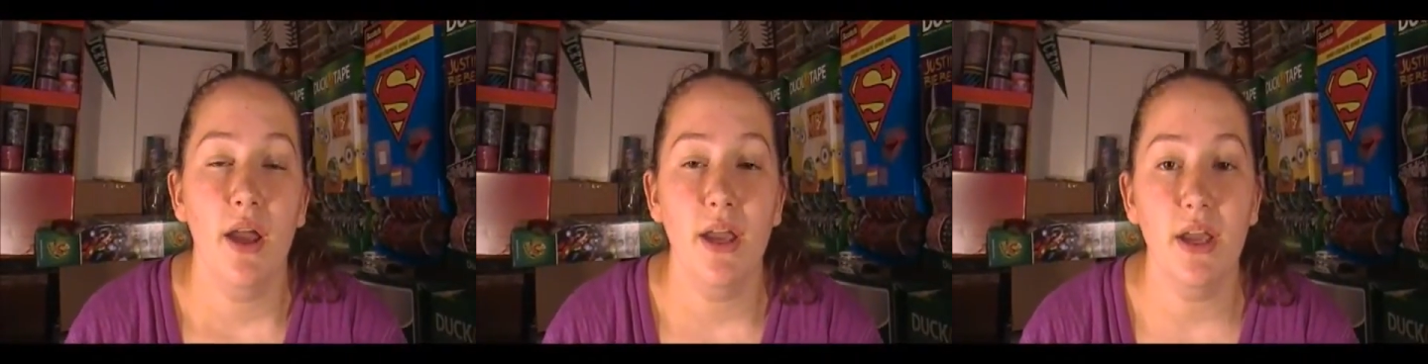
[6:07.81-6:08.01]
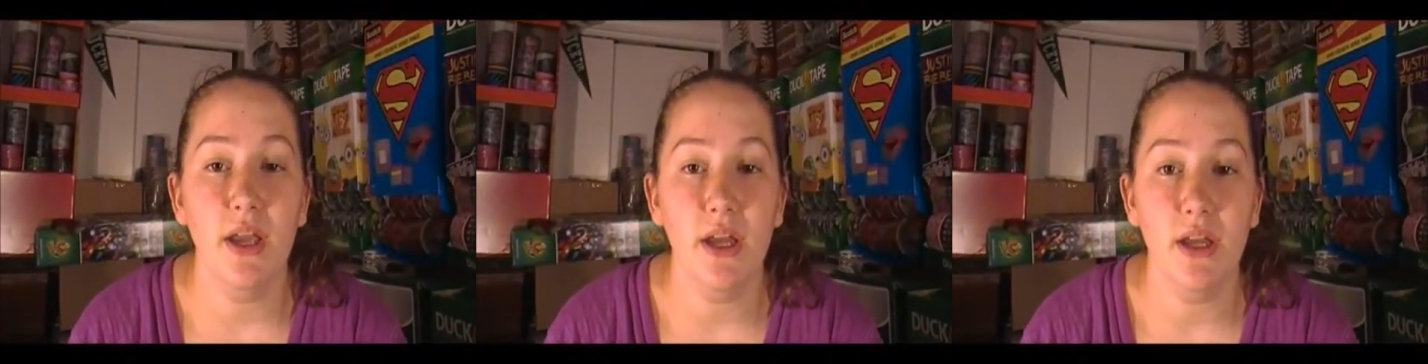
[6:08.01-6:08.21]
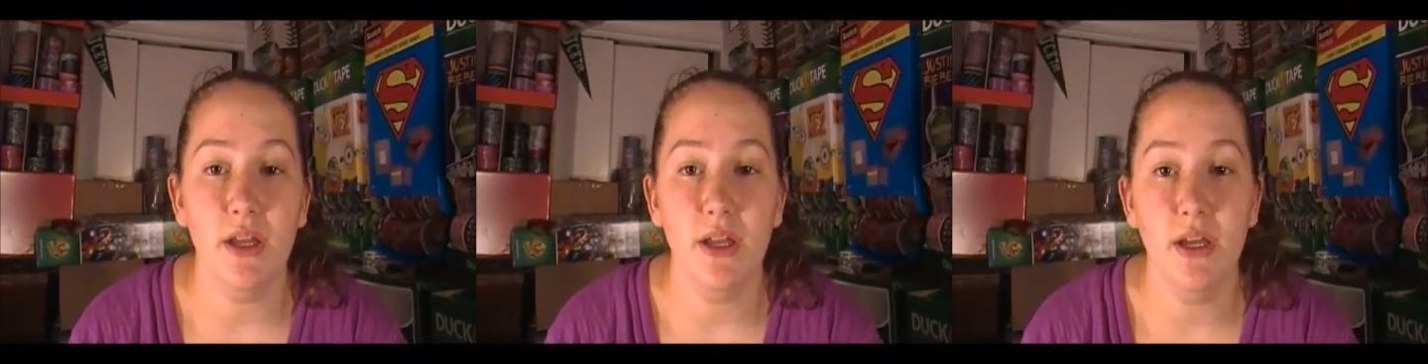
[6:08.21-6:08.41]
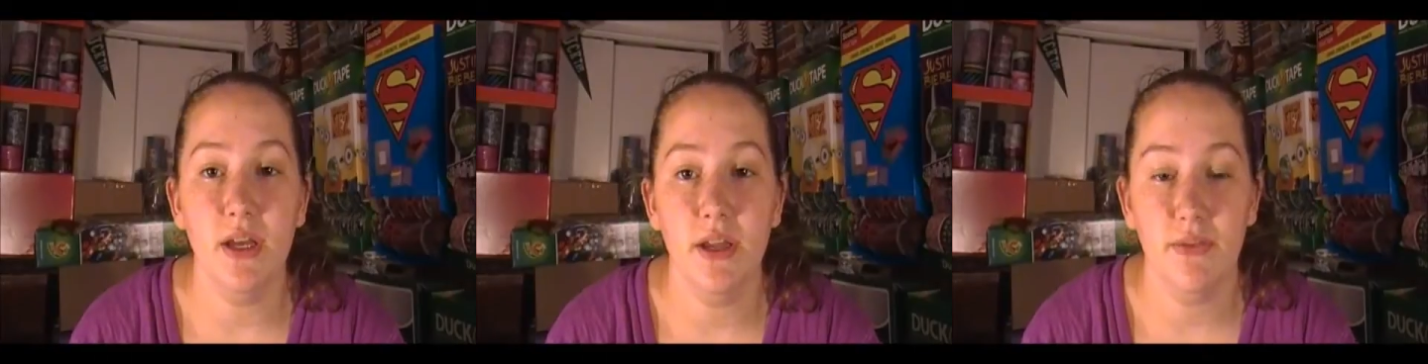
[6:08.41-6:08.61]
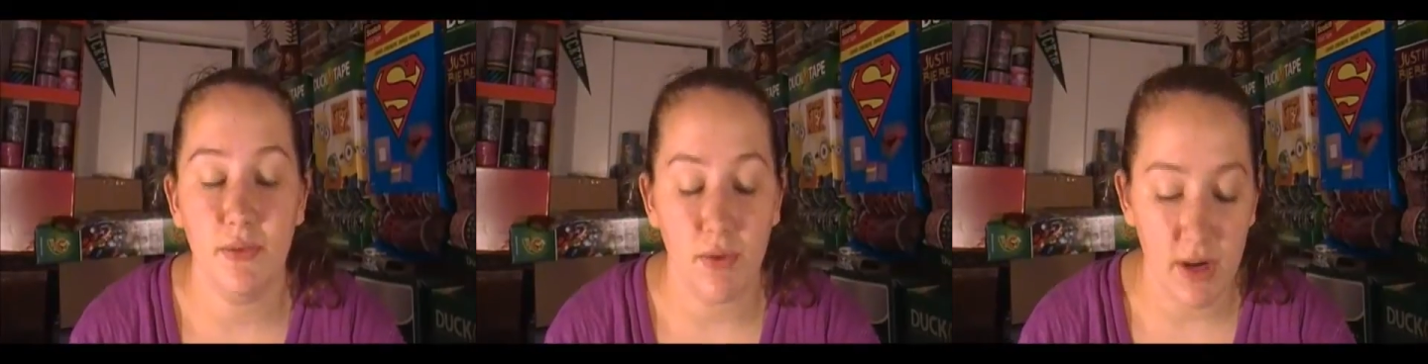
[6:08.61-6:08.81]
And
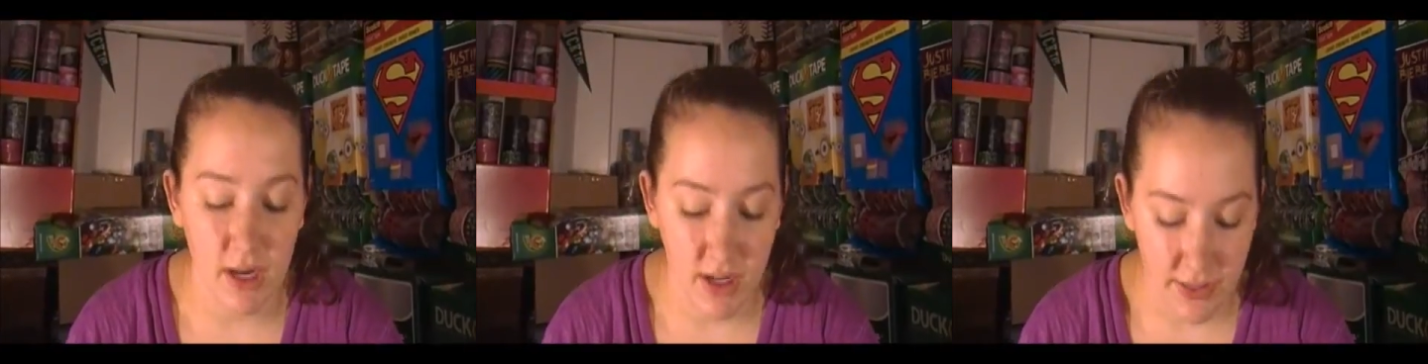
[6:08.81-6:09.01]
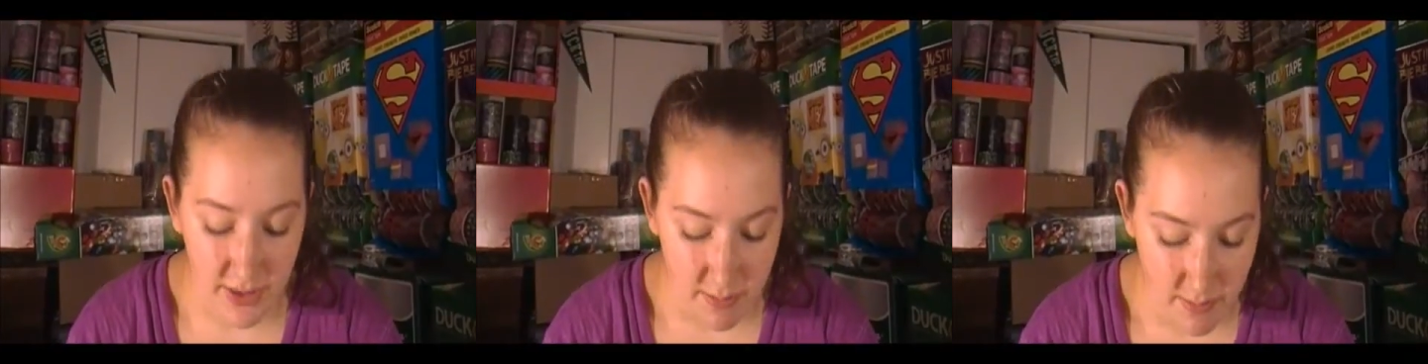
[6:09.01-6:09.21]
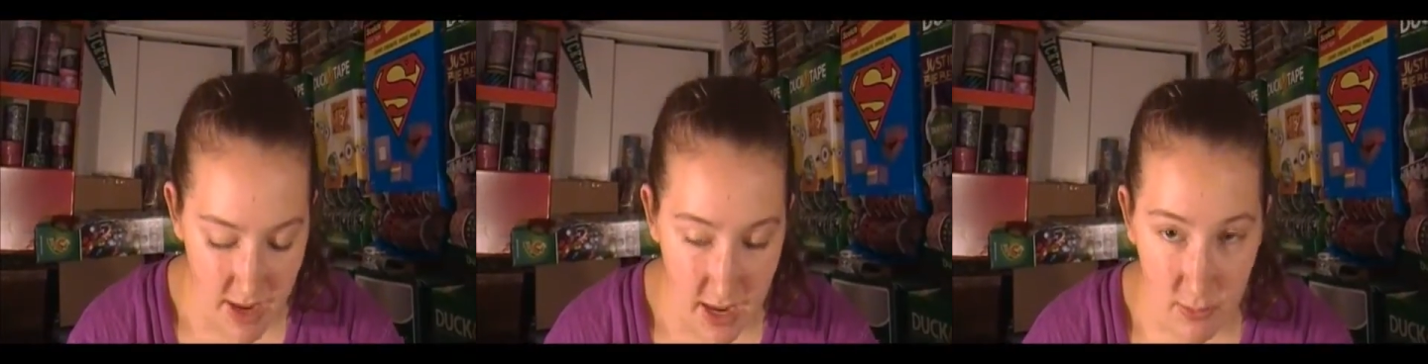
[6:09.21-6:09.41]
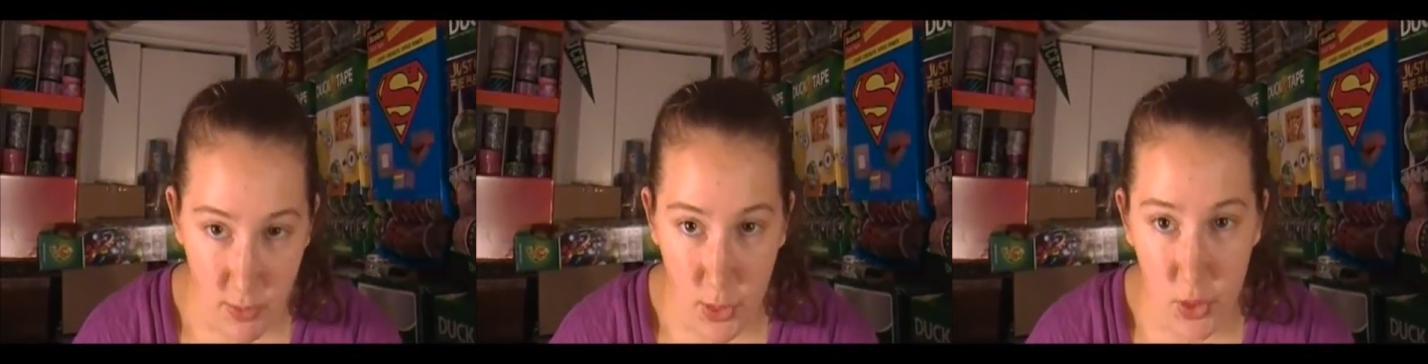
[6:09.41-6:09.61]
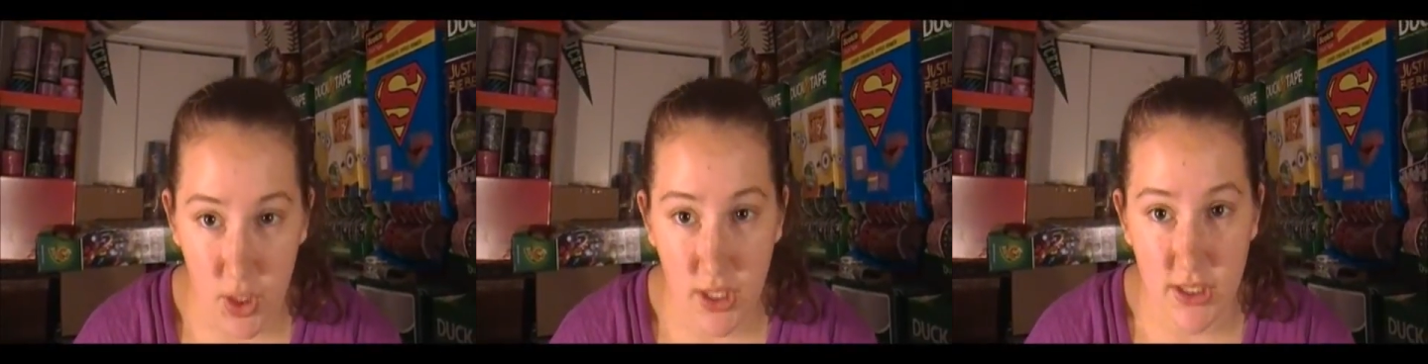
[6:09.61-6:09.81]
if you want anything made
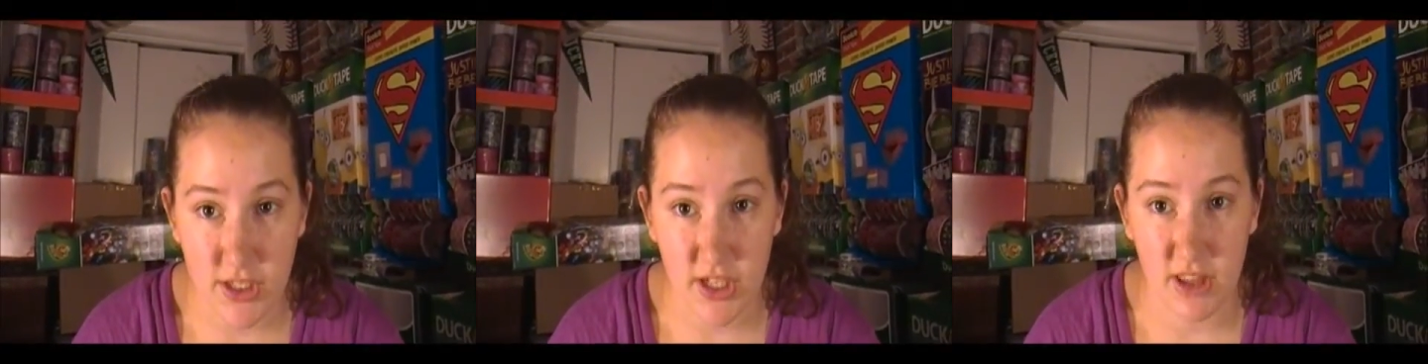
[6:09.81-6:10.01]
with these,